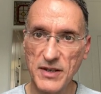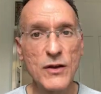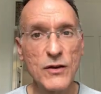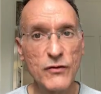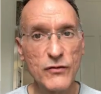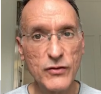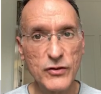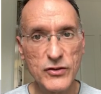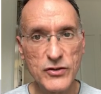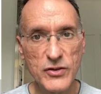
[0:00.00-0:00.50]

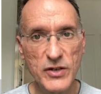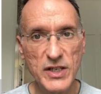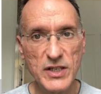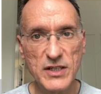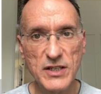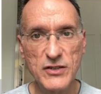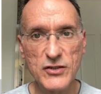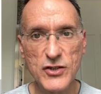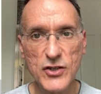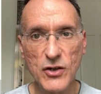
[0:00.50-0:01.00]
For
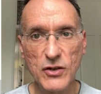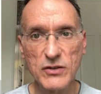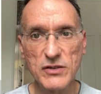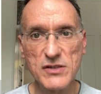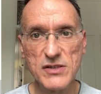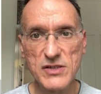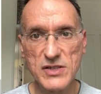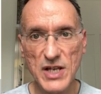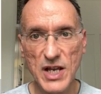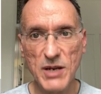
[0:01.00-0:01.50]
treating John's
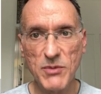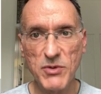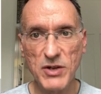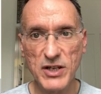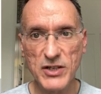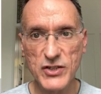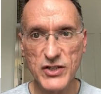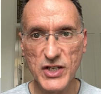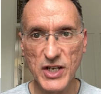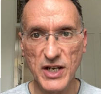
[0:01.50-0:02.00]
stable
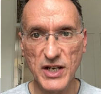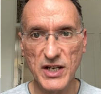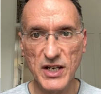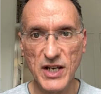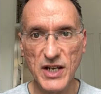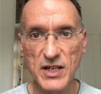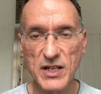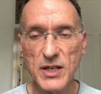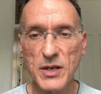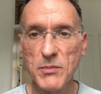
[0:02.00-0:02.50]

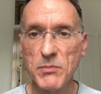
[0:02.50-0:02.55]
angina,